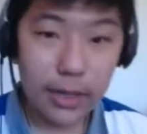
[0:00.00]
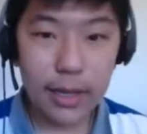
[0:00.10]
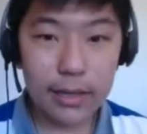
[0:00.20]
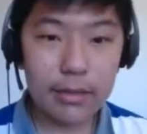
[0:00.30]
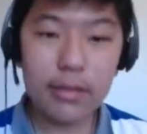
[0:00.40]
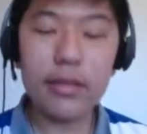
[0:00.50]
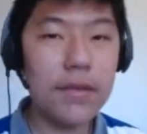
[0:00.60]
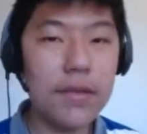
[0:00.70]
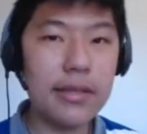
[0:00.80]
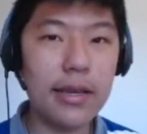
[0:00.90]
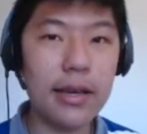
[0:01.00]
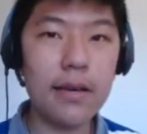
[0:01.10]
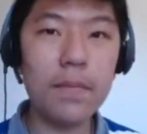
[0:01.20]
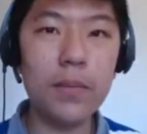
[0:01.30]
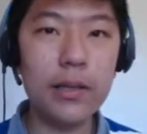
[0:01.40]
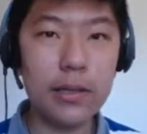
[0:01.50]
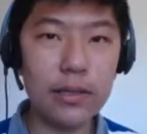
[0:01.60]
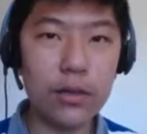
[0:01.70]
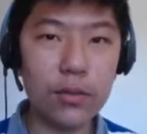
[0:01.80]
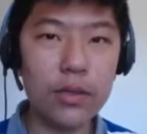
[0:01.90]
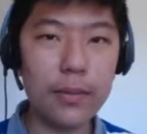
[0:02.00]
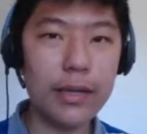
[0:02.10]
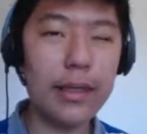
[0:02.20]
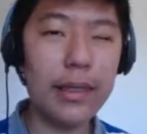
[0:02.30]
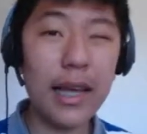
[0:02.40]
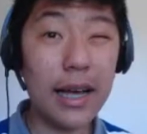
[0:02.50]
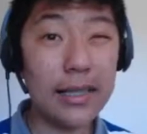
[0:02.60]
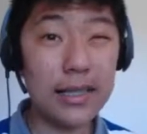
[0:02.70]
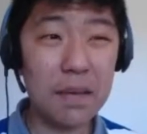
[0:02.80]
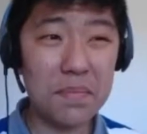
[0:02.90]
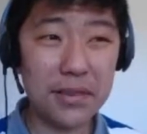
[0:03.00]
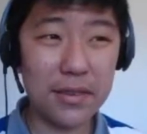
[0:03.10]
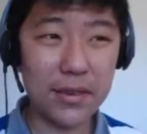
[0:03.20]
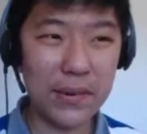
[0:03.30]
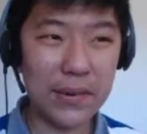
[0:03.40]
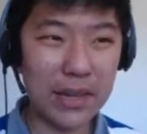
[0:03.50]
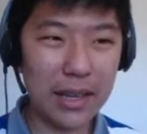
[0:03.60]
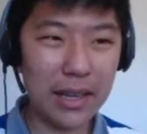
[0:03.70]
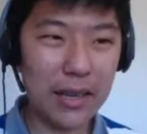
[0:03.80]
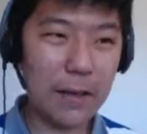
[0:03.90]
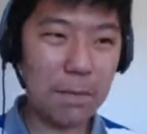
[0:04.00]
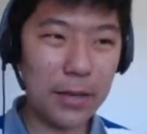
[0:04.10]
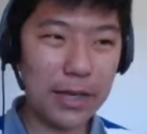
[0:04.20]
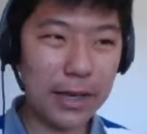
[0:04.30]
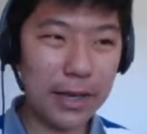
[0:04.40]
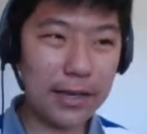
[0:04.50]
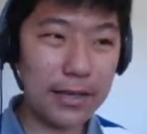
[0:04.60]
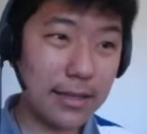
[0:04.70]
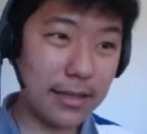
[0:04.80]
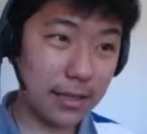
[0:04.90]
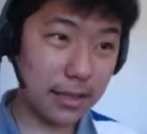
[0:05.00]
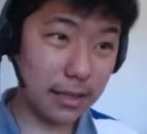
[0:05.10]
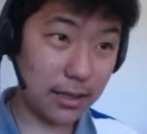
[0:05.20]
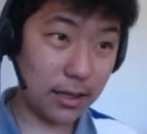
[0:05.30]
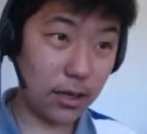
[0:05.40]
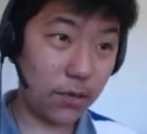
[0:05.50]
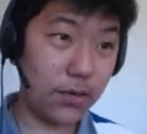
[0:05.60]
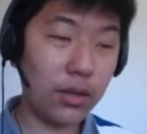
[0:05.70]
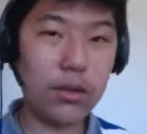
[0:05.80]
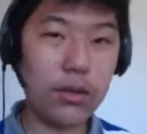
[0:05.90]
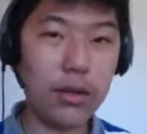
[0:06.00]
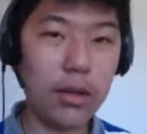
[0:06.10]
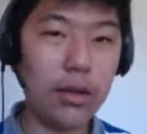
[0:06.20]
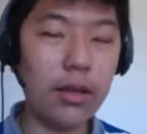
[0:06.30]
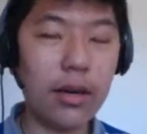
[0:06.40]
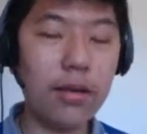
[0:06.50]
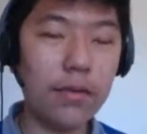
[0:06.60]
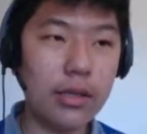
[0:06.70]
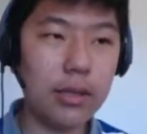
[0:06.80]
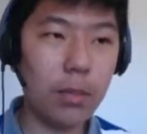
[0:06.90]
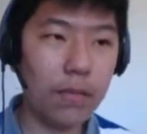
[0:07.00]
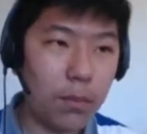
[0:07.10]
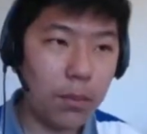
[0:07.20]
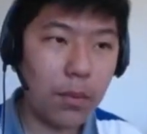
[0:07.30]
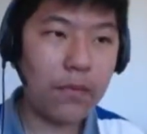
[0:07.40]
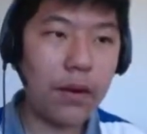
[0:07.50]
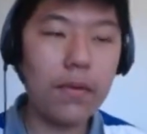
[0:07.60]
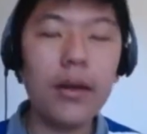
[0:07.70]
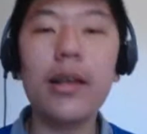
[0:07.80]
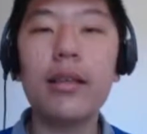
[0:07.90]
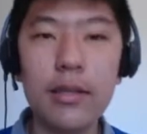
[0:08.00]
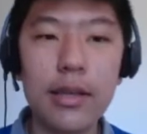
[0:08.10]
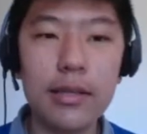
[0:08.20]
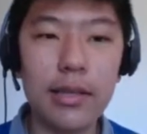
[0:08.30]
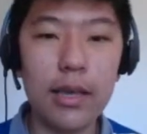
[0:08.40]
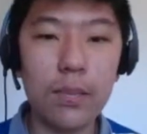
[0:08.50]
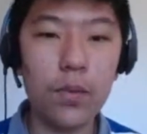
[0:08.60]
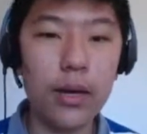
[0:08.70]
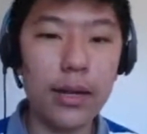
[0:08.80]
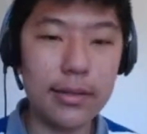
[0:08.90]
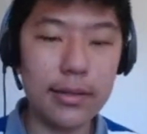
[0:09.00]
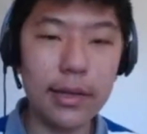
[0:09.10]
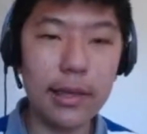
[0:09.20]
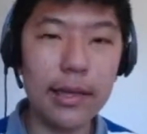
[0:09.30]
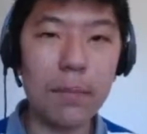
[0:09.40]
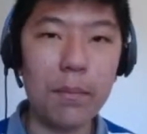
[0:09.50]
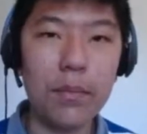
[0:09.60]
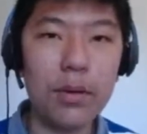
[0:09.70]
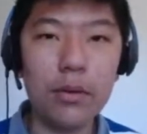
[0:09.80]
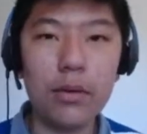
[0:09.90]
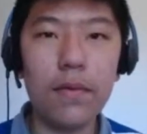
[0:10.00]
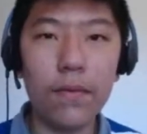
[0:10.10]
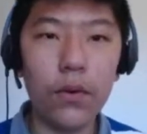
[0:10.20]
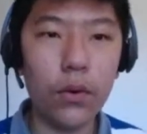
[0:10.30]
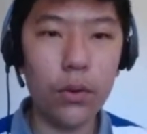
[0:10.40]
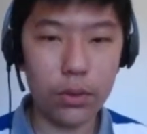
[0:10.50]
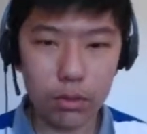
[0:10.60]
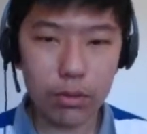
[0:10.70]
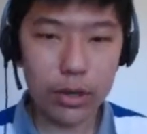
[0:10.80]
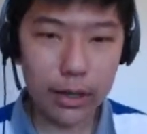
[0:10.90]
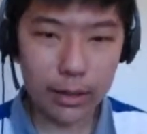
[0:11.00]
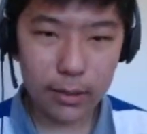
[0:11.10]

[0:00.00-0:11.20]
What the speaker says: And this is really sudden, but this is going to be the last episode because if you look, you can't really see my frame, but my frame right now is 19, but when I start the game, it becomes 4 or 3.